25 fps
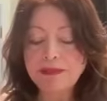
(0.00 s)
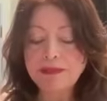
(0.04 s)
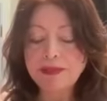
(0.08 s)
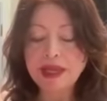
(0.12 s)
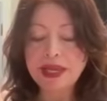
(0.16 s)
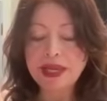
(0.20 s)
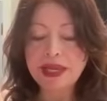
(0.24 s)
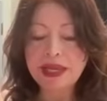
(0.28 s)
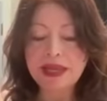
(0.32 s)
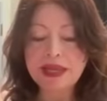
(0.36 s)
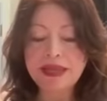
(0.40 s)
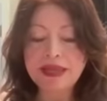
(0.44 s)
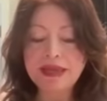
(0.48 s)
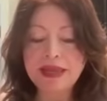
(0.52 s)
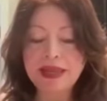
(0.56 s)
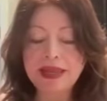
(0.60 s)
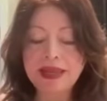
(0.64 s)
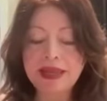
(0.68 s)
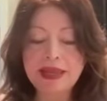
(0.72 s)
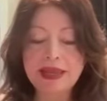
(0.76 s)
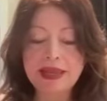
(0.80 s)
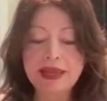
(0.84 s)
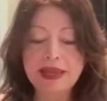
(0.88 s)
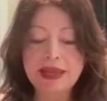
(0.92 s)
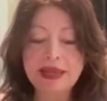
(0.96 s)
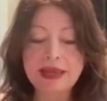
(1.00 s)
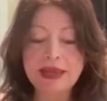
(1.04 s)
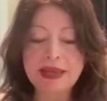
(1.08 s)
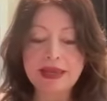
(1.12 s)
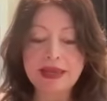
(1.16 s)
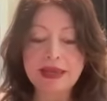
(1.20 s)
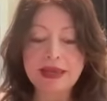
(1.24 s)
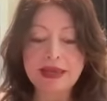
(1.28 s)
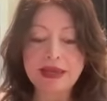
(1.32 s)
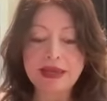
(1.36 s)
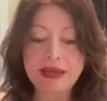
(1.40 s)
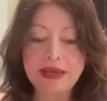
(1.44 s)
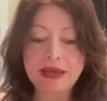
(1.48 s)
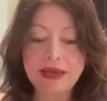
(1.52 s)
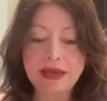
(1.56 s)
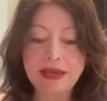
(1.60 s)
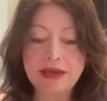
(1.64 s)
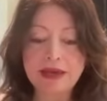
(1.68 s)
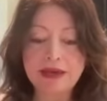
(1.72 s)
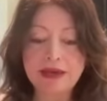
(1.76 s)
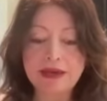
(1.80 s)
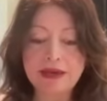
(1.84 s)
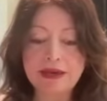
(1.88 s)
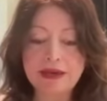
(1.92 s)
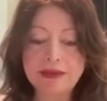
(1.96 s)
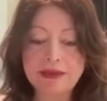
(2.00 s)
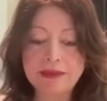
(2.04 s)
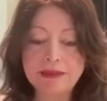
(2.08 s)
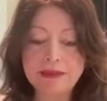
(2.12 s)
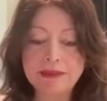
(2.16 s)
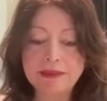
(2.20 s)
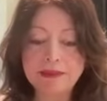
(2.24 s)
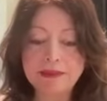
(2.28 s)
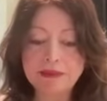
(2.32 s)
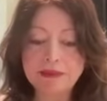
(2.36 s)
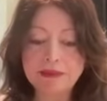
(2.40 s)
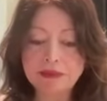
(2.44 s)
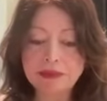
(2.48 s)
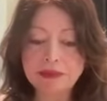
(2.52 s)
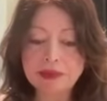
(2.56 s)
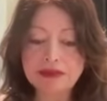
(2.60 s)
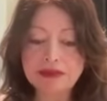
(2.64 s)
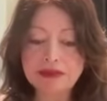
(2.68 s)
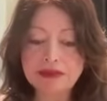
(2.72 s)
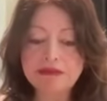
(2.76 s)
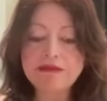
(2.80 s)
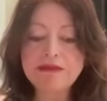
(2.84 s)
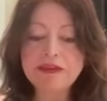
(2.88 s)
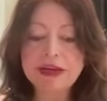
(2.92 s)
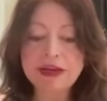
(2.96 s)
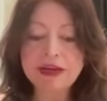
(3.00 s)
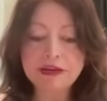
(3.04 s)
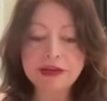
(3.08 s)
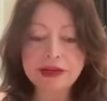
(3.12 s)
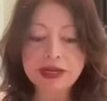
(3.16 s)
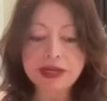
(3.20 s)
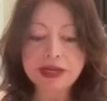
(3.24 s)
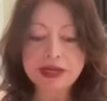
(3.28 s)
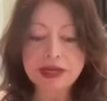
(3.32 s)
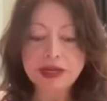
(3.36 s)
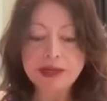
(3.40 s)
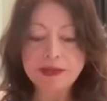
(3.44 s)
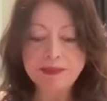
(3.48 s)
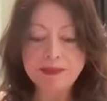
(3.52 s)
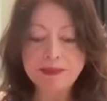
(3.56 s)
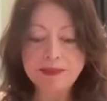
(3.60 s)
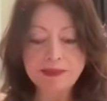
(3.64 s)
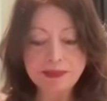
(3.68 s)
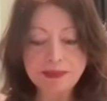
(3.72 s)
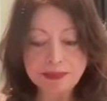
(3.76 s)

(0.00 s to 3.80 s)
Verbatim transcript: in a um, very, it